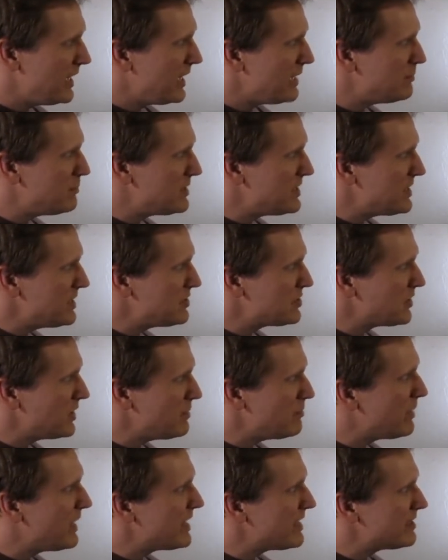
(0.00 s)
and
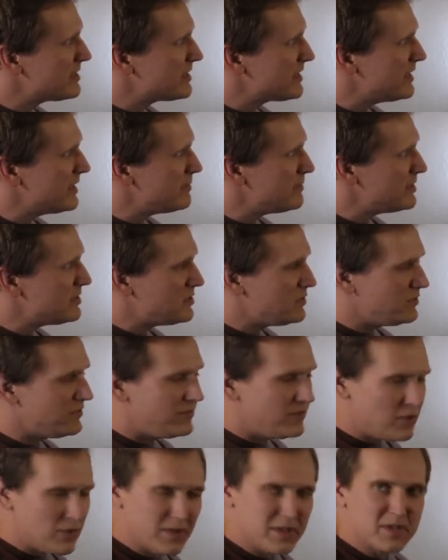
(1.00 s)
potentially by the time that you
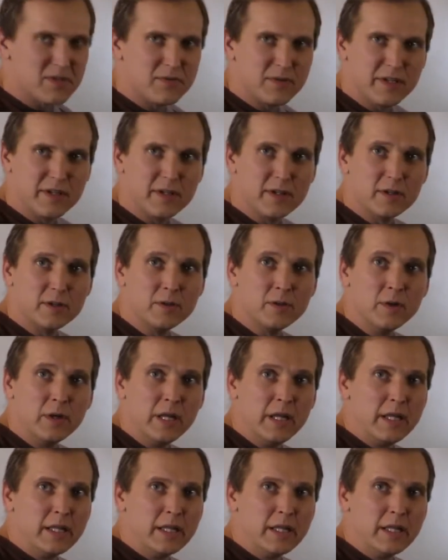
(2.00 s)
view this video,